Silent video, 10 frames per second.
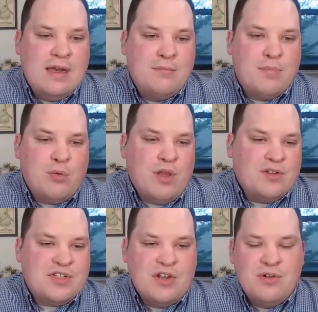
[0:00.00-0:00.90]
Um, but
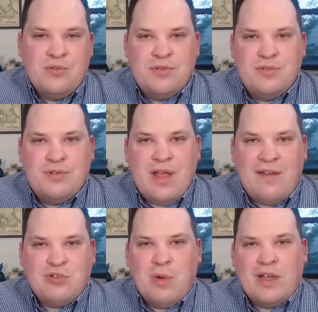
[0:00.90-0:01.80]
we also
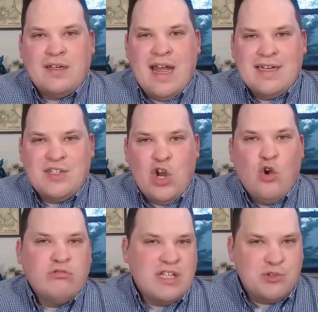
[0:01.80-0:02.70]
have to recognize
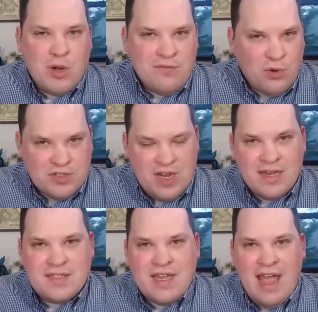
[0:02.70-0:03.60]
that only 24
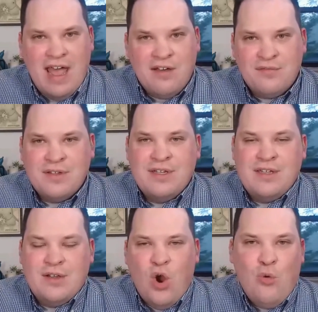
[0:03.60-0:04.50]
states have
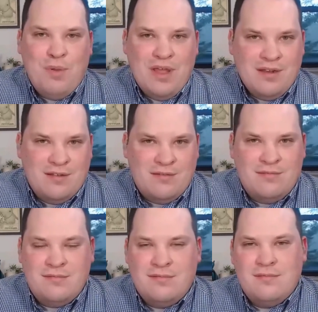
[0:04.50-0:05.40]

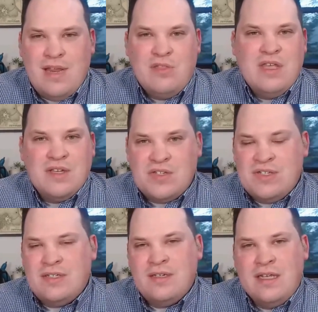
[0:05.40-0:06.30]
open
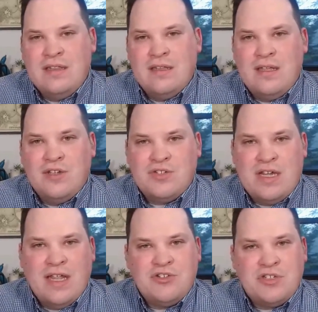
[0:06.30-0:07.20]
atheists in in their